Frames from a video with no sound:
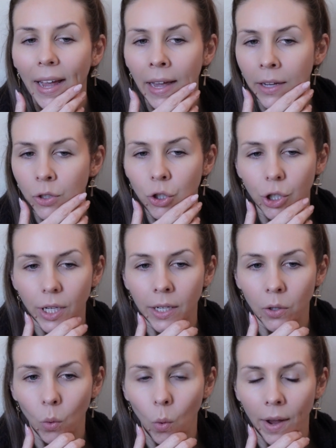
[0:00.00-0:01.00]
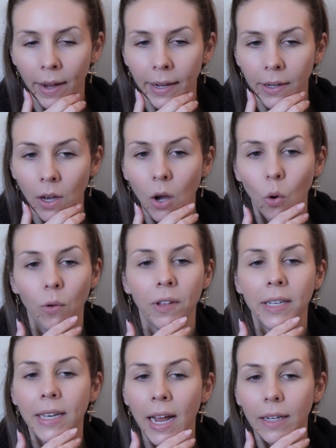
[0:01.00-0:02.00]
edge in a way, or
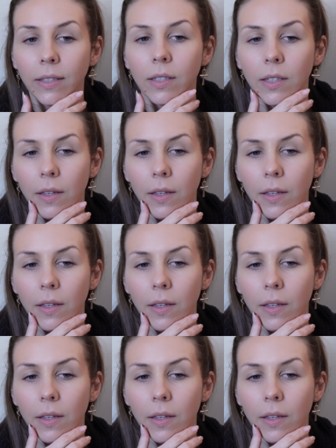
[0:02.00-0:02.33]
the next